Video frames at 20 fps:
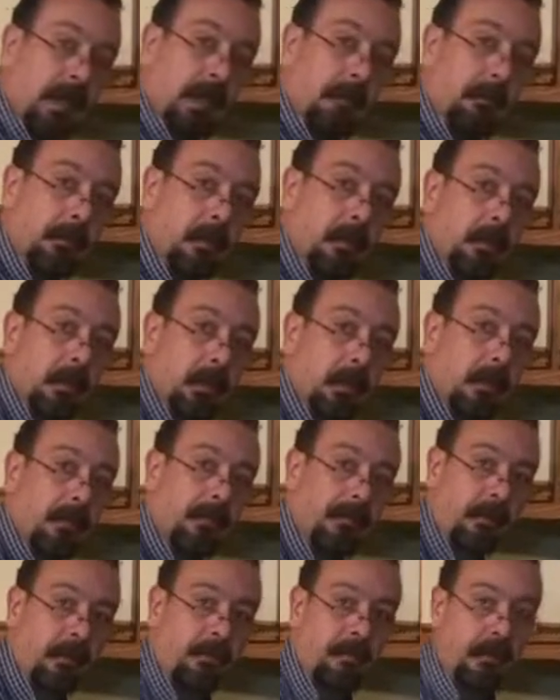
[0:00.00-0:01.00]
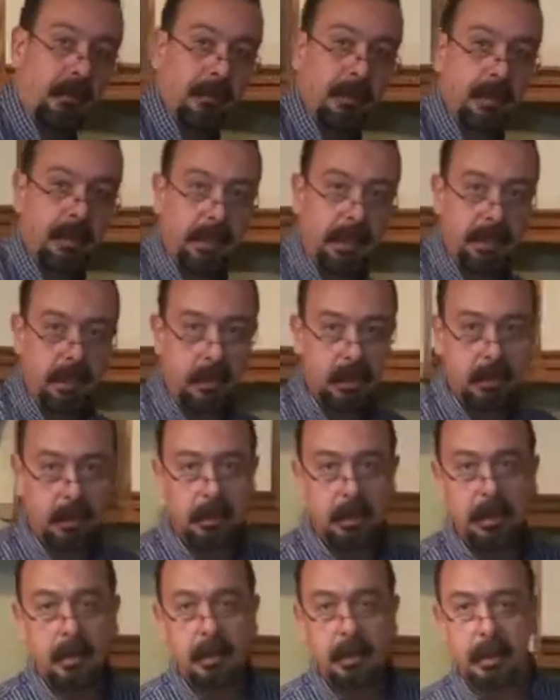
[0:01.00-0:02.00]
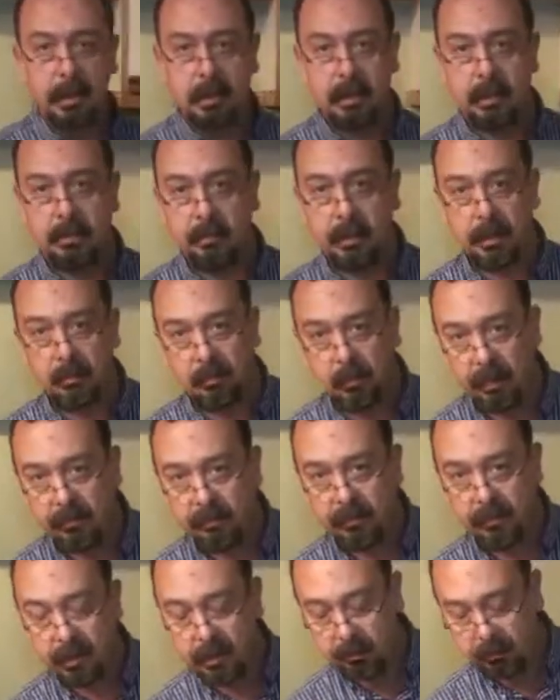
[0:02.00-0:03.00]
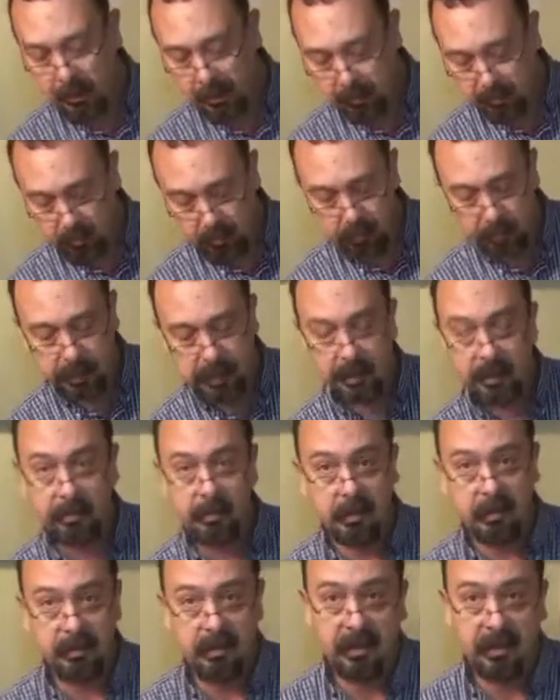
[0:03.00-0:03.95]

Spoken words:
temperature for fermentation to be roughly around 20 degrees